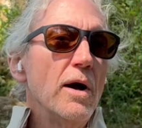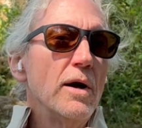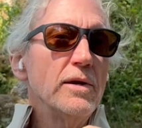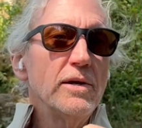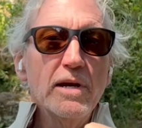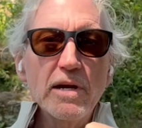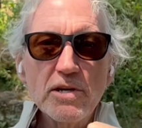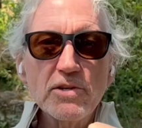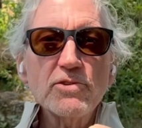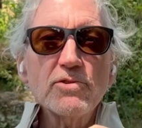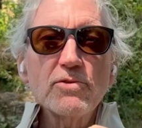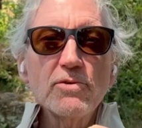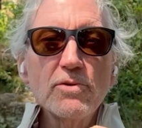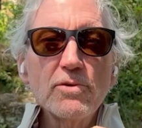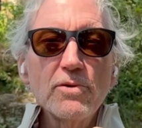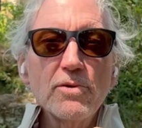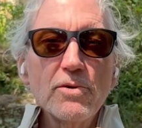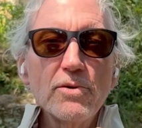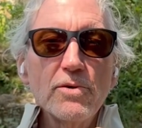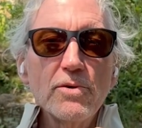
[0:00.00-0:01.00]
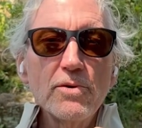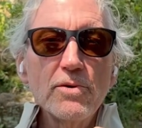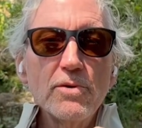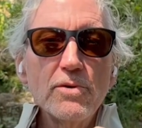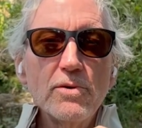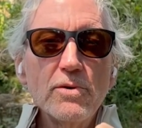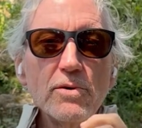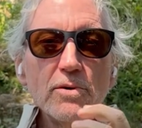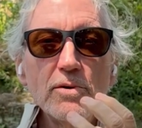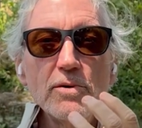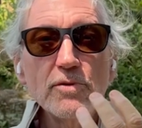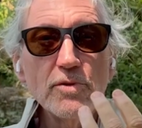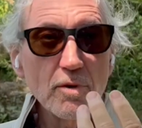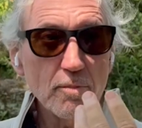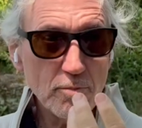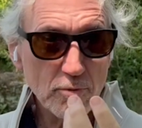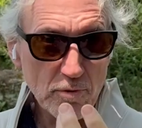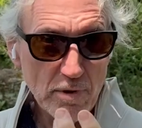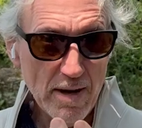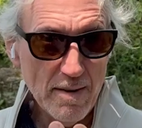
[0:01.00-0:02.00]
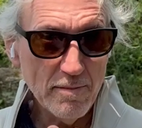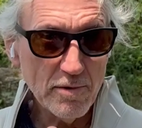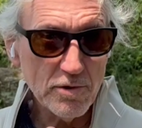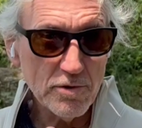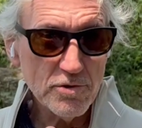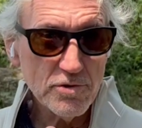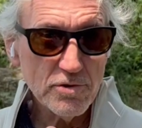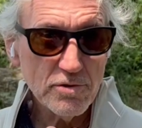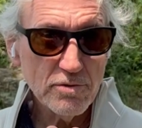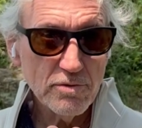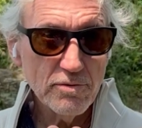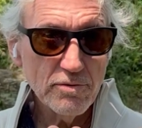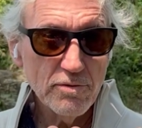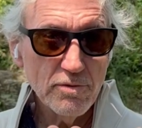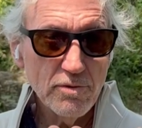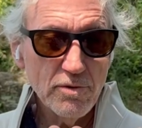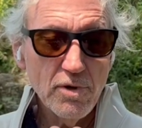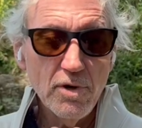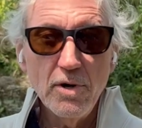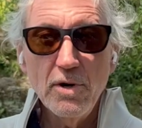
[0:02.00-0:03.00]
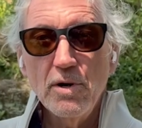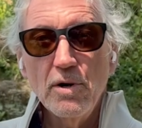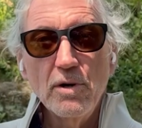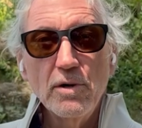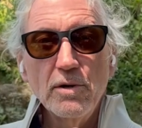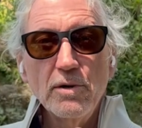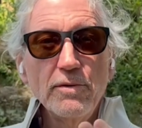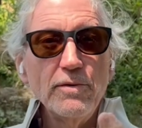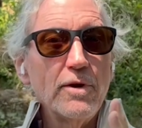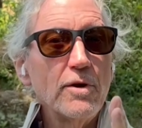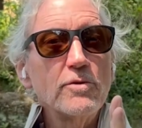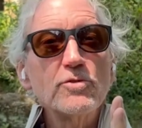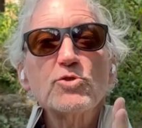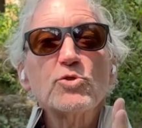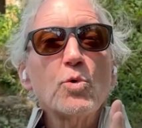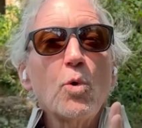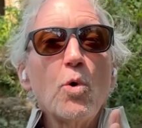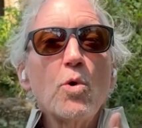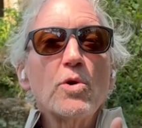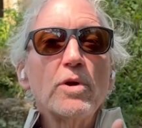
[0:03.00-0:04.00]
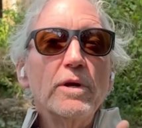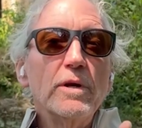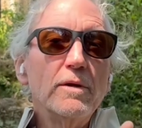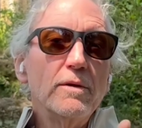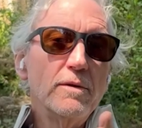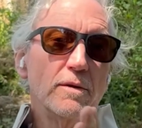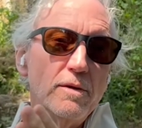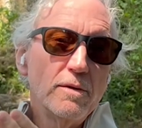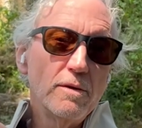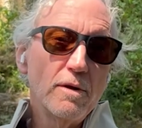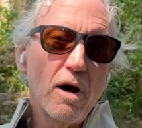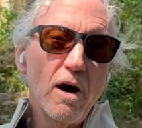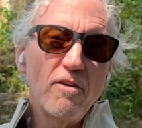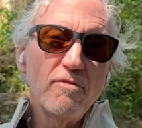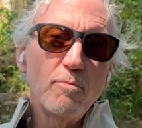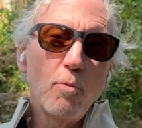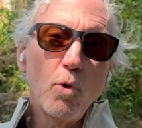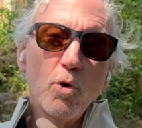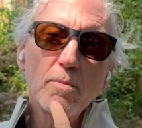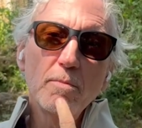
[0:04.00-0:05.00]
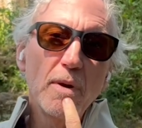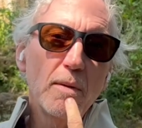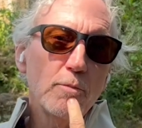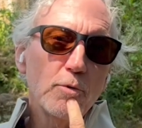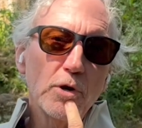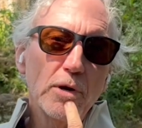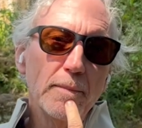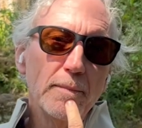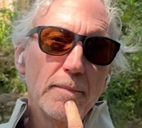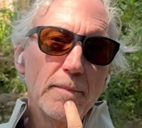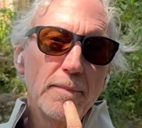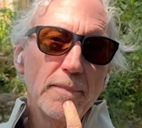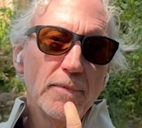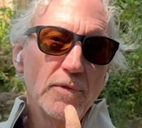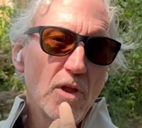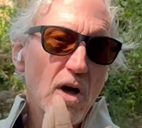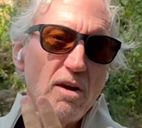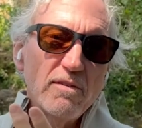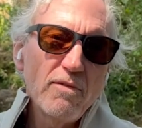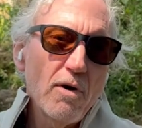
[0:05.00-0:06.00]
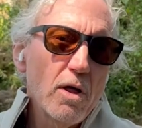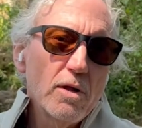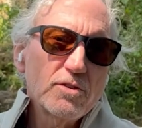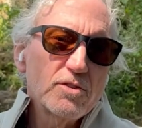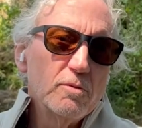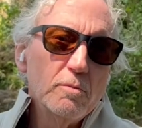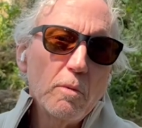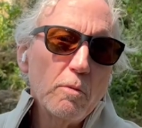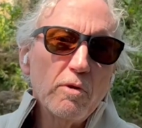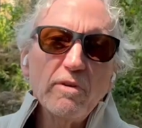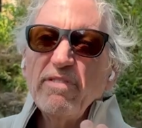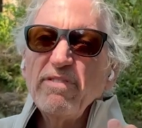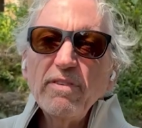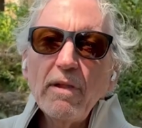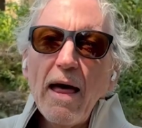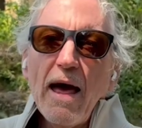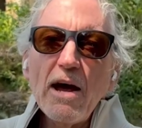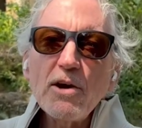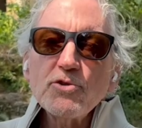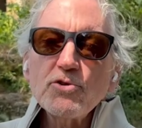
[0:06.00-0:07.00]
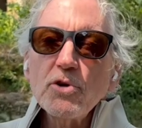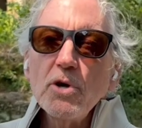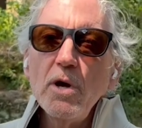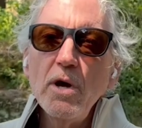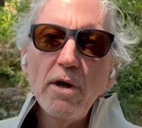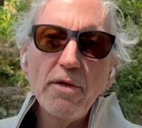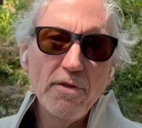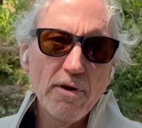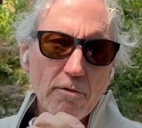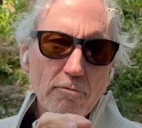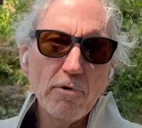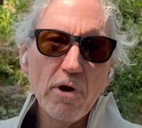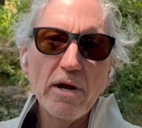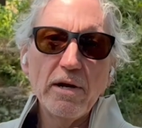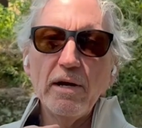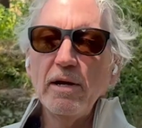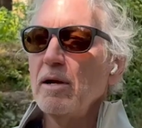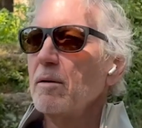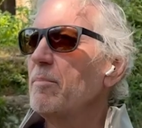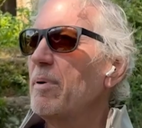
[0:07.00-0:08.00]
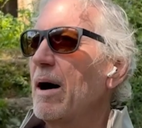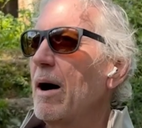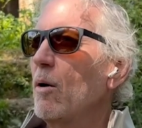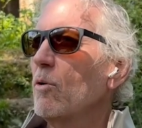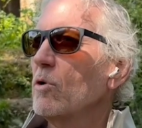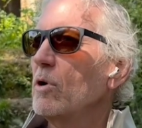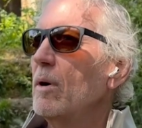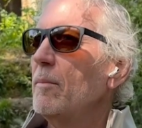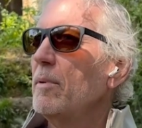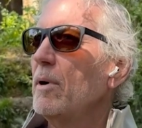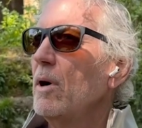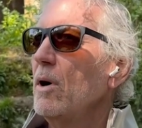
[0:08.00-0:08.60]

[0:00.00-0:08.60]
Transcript: Yes, the parameters, they're stored in off-board memory, non-volatile memory, flash. They're read in at power-up.